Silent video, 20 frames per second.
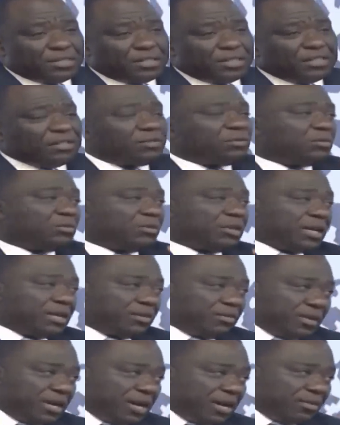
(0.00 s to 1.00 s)
needs to narrow
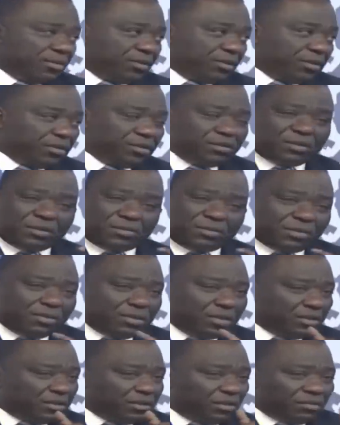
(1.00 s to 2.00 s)
down. It's not about
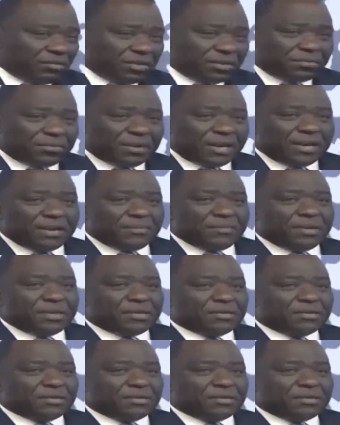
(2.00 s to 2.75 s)
dissolving parliament.